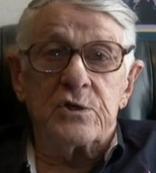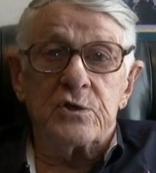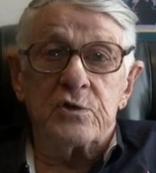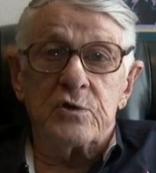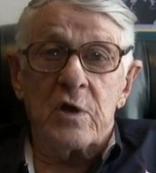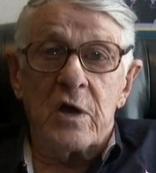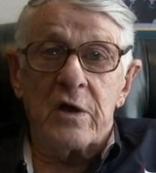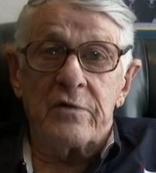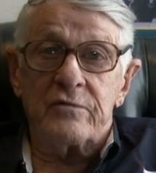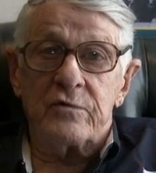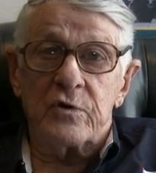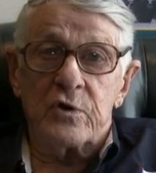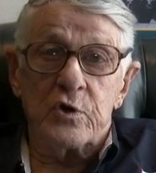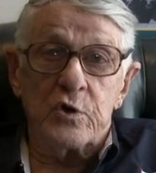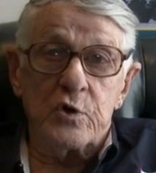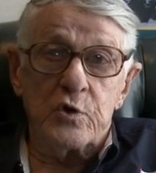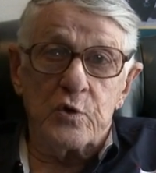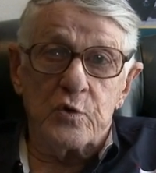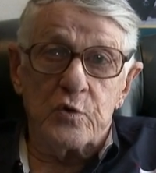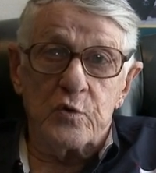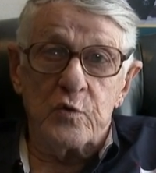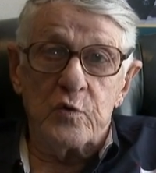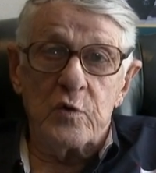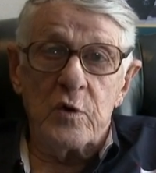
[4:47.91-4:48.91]
that you have to
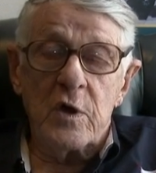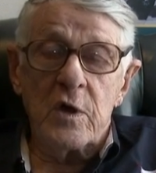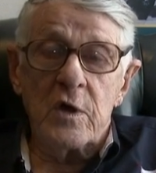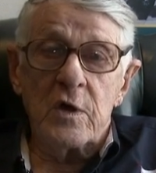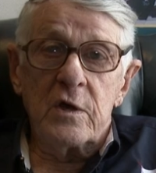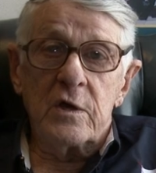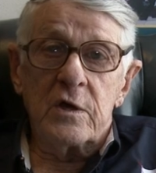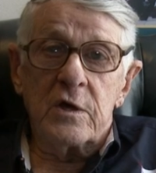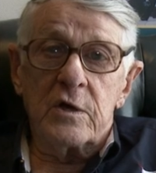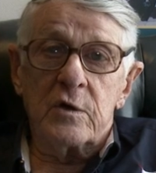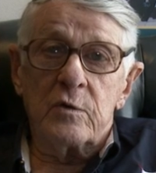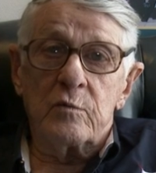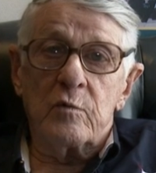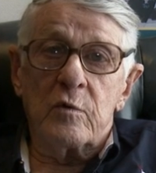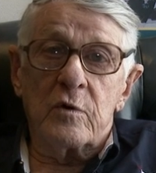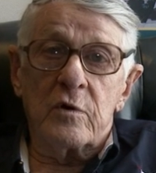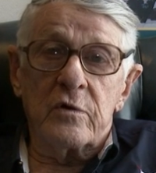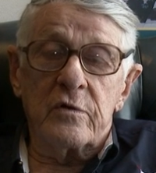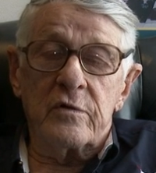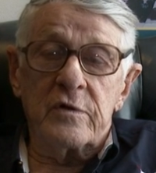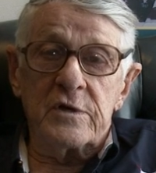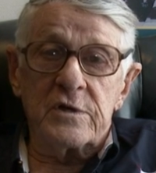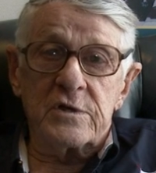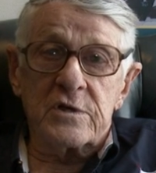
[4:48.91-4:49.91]
do
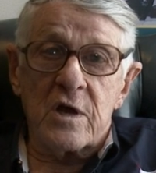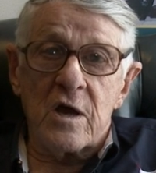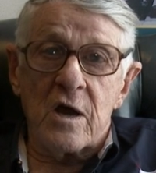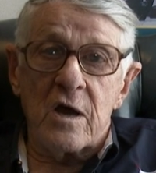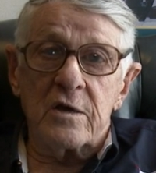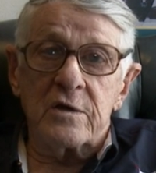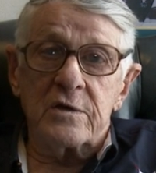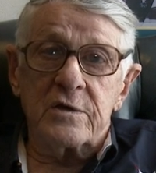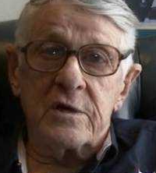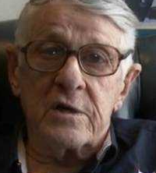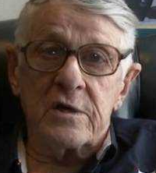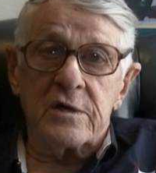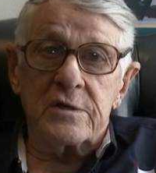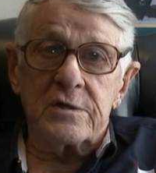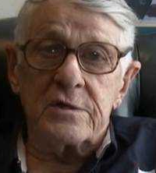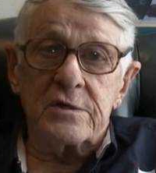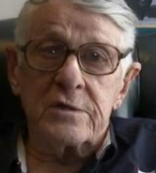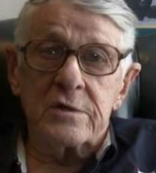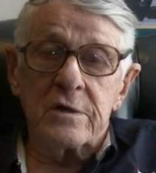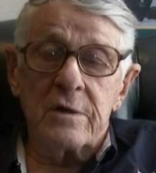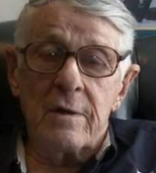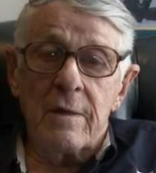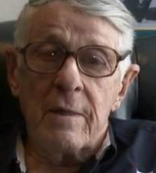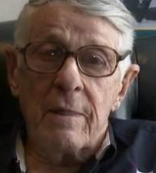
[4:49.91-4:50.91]
in one of these
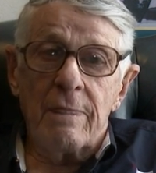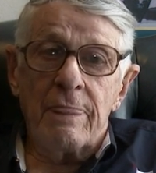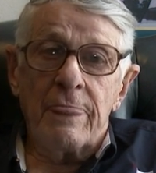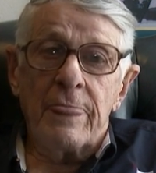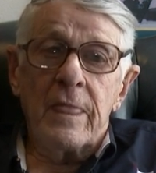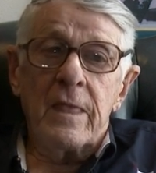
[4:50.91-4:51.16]
contests.